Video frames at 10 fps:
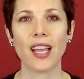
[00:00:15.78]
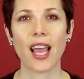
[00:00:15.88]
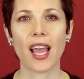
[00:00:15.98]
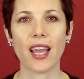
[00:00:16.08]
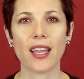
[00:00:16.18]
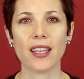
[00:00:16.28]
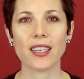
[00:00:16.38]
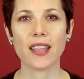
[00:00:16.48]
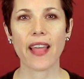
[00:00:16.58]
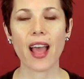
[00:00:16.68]
And
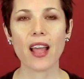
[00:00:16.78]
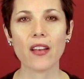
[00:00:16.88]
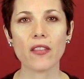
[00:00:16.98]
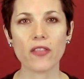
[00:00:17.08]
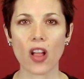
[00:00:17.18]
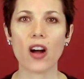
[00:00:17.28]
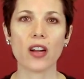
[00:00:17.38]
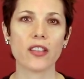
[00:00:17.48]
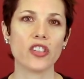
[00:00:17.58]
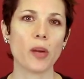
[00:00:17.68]
that
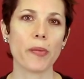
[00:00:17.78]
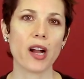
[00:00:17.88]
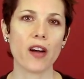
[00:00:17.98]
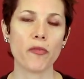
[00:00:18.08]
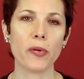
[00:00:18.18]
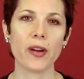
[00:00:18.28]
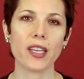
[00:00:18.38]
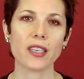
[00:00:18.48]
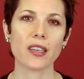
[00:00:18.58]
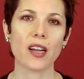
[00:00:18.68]
vlog, The Jumping Off
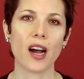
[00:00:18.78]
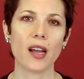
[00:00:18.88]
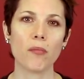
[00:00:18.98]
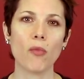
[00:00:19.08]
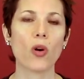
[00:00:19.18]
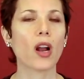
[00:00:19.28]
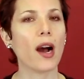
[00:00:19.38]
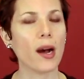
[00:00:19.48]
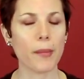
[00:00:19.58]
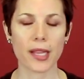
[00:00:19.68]
Point, got more
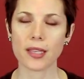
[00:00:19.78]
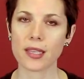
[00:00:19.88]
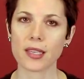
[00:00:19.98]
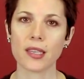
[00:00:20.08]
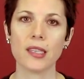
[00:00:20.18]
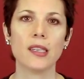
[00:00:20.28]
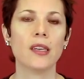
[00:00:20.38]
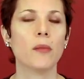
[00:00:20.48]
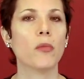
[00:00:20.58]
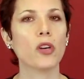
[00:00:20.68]
comments,
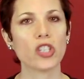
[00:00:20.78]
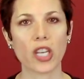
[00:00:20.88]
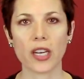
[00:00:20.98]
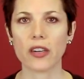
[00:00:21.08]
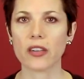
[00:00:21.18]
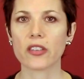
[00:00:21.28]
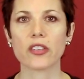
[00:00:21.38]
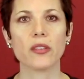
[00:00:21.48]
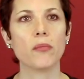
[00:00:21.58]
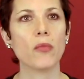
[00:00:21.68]
more
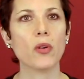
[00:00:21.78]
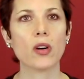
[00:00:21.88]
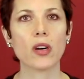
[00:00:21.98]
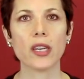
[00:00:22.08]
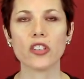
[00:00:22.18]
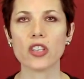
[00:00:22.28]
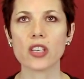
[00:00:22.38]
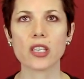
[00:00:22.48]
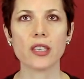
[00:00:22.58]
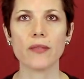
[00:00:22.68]
shares, more, it
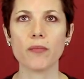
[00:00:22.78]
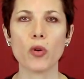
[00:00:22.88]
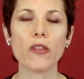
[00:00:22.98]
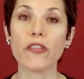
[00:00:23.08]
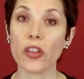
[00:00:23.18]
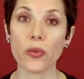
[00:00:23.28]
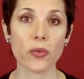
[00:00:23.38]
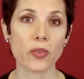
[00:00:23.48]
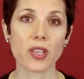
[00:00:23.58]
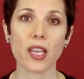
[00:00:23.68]
just, more
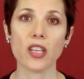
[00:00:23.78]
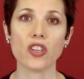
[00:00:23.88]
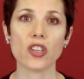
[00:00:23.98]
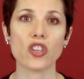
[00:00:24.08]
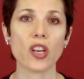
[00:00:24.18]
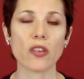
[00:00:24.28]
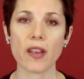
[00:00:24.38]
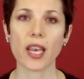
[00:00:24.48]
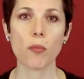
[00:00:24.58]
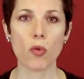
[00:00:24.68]
views. It just
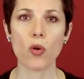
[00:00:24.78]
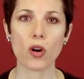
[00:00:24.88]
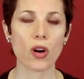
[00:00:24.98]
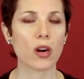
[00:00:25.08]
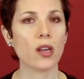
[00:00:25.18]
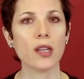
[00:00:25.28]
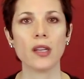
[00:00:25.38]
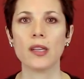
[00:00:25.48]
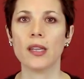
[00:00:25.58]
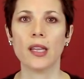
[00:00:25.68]
generated more
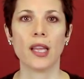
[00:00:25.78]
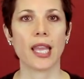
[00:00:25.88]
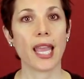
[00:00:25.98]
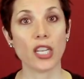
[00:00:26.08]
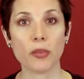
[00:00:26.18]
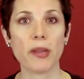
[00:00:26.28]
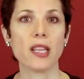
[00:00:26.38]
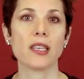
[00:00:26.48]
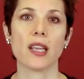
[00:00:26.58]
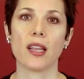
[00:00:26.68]

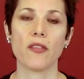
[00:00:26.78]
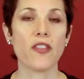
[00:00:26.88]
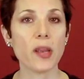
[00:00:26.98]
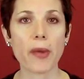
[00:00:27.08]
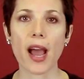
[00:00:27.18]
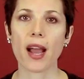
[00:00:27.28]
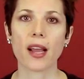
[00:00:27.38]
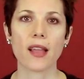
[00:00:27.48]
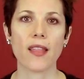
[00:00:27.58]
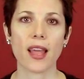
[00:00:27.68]
engagement and
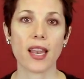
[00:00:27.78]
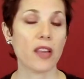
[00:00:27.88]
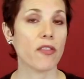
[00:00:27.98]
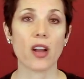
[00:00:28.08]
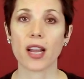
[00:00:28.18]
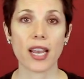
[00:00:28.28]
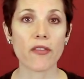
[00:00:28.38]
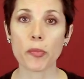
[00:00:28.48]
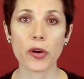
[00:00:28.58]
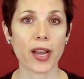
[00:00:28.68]
feedback than any vlog I'd
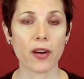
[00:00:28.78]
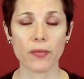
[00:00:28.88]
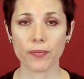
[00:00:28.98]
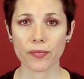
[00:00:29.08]
ever put out.